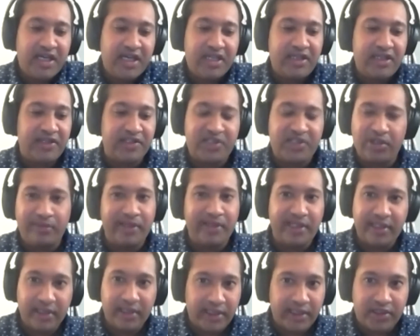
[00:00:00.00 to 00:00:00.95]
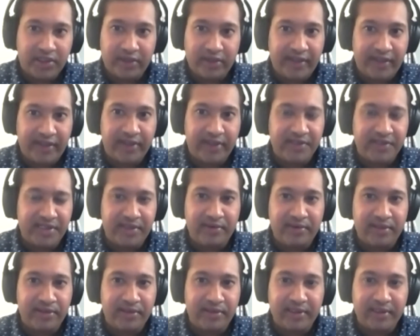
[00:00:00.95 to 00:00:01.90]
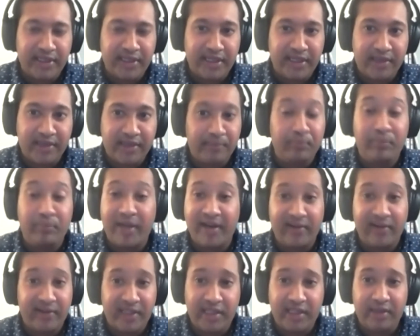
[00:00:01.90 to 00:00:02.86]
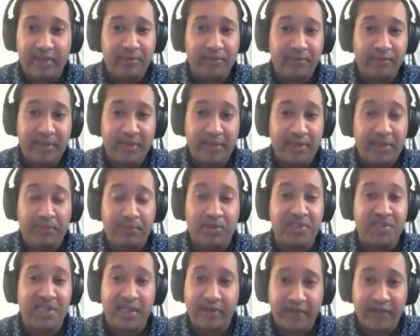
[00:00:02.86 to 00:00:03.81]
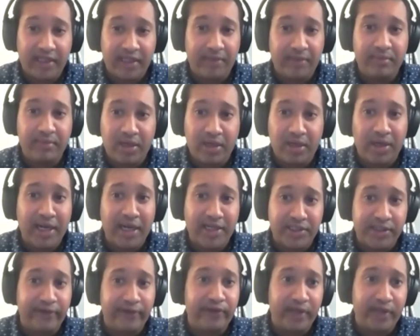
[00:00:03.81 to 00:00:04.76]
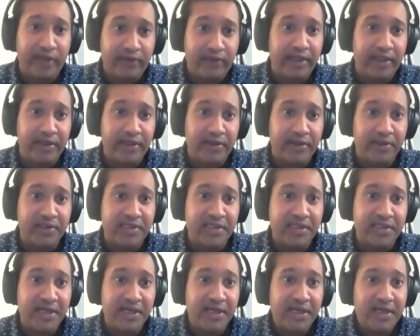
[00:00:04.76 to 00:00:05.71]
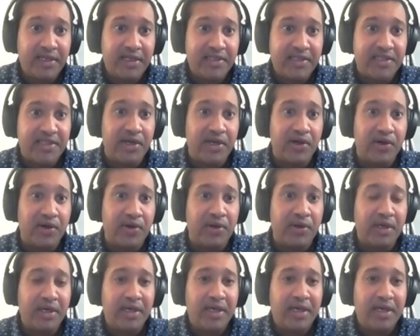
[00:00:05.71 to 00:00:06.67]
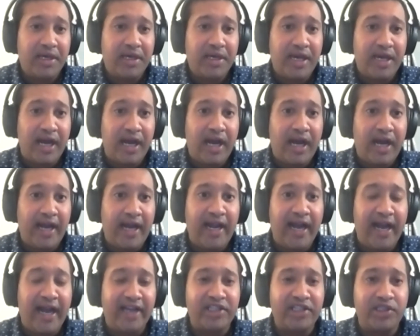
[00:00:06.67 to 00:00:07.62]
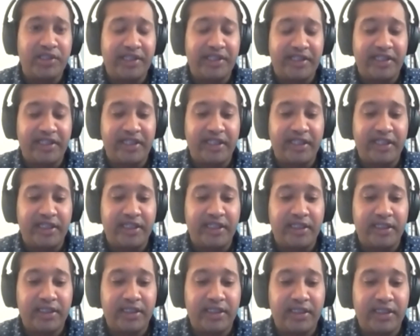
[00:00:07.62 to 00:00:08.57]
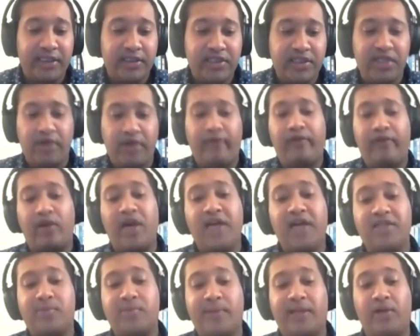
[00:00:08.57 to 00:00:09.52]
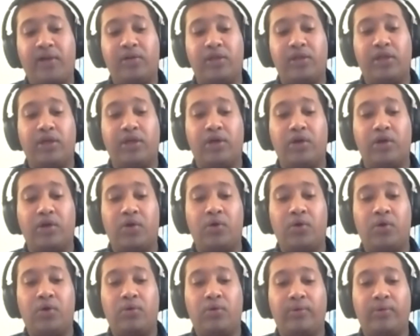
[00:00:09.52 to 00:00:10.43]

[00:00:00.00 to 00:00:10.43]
There's 2 million electric vehicles on the road, and like barely maybe 1% of them are actually fleet vehicles. So I actually think, so for us, we don't go